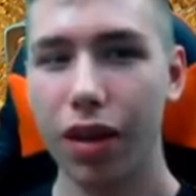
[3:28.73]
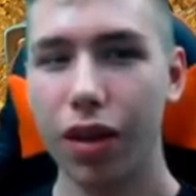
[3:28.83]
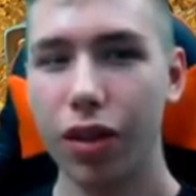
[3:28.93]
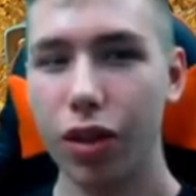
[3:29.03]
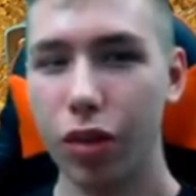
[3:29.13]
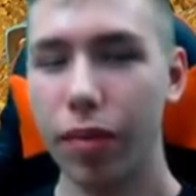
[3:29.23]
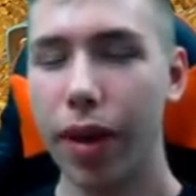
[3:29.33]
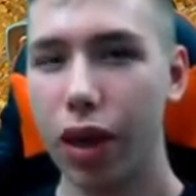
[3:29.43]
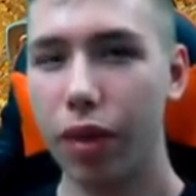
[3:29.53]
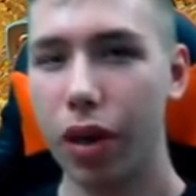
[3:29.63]
Your
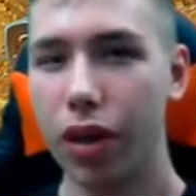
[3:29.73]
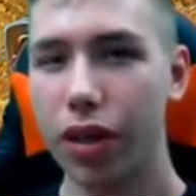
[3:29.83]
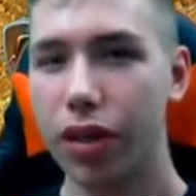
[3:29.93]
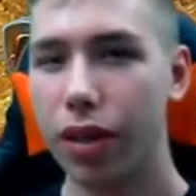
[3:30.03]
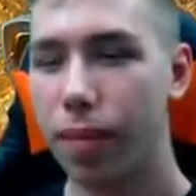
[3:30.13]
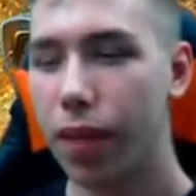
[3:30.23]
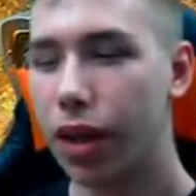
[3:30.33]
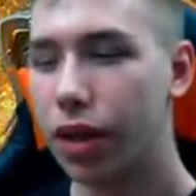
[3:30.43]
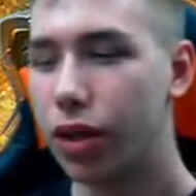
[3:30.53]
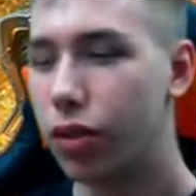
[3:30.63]
main combo is,
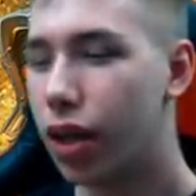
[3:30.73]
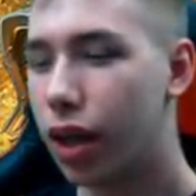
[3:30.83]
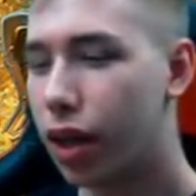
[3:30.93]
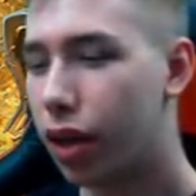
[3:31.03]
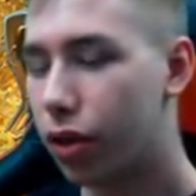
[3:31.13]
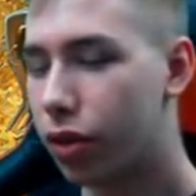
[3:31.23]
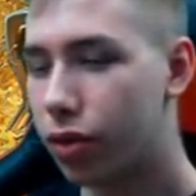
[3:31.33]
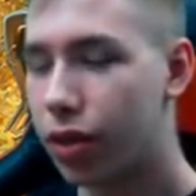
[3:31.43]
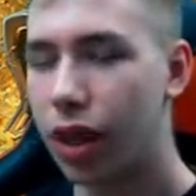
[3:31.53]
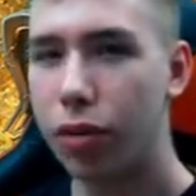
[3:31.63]
you deal like, I don't know,
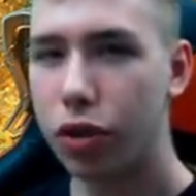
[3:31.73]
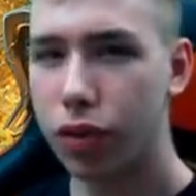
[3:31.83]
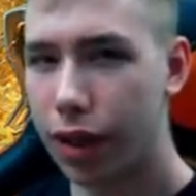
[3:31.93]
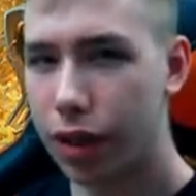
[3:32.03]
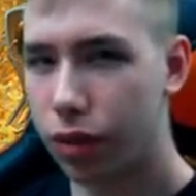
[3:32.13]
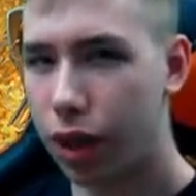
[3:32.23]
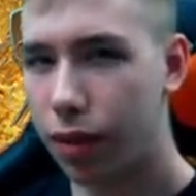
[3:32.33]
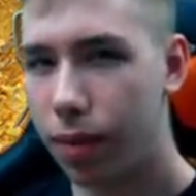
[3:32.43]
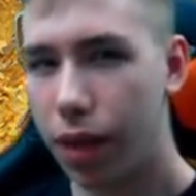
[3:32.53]
10 damage face, right?